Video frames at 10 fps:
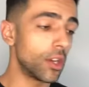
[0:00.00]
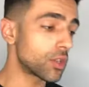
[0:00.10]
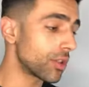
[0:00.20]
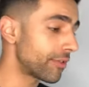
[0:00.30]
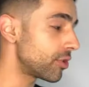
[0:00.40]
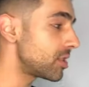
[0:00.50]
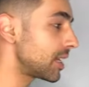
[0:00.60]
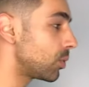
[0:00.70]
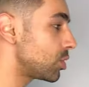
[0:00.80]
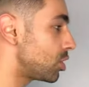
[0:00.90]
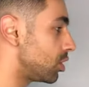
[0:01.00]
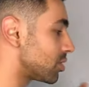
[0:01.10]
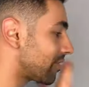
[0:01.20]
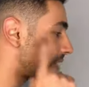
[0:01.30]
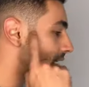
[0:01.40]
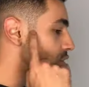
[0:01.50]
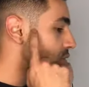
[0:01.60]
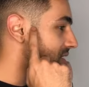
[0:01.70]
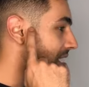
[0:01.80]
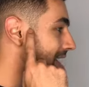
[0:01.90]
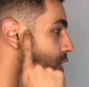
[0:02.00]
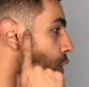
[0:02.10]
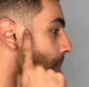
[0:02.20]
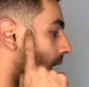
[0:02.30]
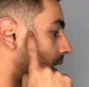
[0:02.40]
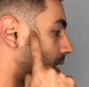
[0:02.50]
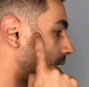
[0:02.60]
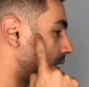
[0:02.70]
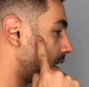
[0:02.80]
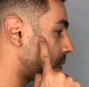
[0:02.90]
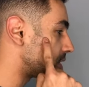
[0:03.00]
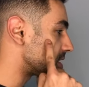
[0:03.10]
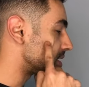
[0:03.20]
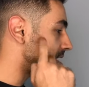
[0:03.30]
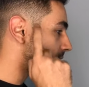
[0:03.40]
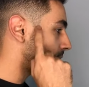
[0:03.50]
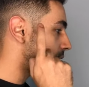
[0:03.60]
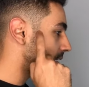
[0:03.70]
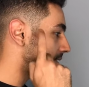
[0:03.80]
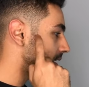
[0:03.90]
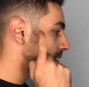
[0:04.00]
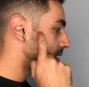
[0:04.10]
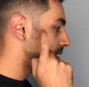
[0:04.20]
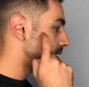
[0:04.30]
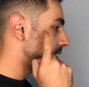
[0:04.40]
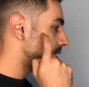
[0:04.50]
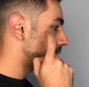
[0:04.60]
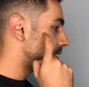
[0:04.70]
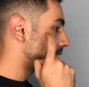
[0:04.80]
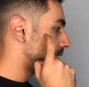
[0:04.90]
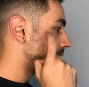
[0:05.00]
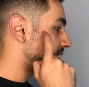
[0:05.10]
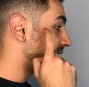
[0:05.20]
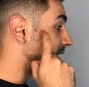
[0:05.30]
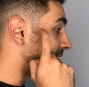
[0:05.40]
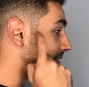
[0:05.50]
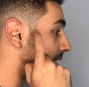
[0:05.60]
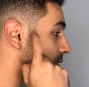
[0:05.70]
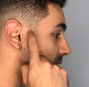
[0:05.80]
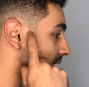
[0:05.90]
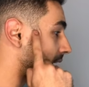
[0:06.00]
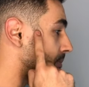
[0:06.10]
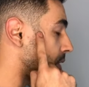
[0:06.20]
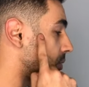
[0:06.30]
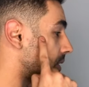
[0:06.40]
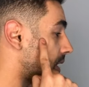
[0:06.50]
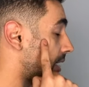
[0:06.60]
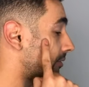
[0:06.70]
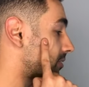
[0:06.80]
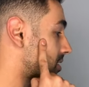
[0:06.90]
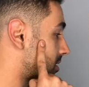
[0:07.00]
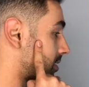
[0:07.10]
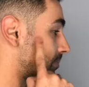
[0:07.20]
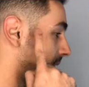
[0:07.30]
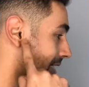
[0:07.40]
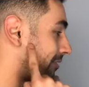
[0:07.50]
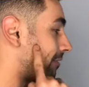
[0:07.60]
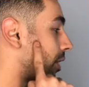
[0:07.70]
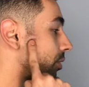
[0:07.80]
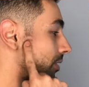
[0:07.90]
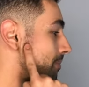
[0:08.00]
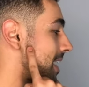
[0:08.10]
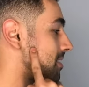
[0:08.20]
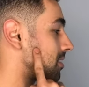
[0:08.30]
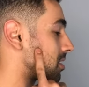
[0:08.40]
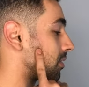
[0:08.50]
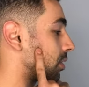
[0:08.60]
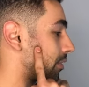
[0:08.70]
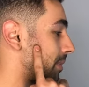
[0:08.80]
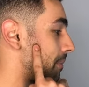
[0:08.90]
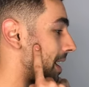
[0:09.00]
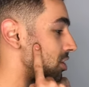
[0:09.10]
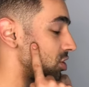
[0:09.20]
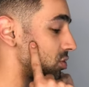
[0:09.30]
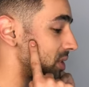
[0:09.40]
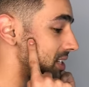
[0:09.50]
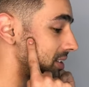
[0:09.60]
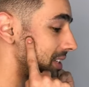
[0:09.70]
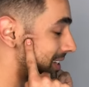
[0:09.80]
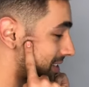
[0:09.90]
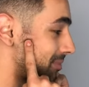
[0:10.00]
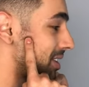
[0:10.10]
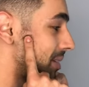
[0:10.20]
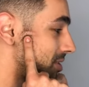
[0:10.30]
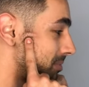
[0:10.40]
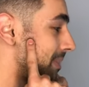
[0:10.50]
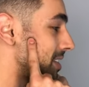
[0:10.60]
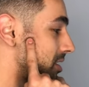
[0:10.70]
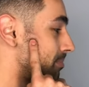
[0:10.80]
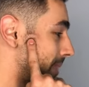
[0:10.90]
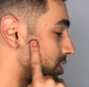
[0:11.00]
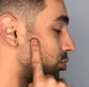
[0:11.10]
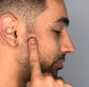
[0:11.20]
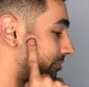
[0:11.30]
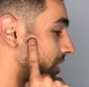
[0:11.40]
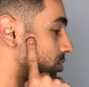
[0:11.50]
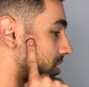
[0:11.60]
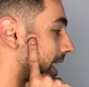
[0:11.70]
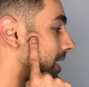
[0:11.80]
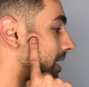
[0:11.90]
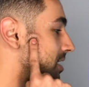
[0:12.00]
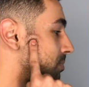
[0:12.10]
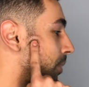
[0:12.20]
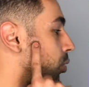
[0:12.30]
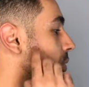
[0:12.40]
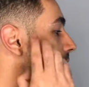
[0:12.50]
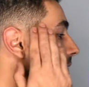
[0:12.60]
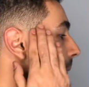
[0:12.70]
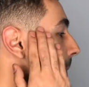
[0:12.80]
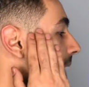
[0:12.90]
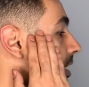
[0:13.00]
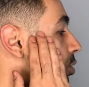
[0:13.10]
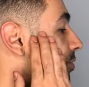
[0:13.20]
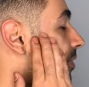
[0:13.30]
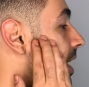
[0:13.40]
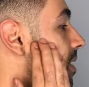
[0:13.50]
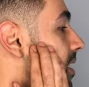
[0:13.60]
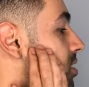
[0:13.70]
So the first thing I want you to do is find your zygoma, which is this bone here. It feels like bone. I've felt the masseters of a lot of my patients recently, and sometimes the masseter muscle feels like it is bone, but you'll find that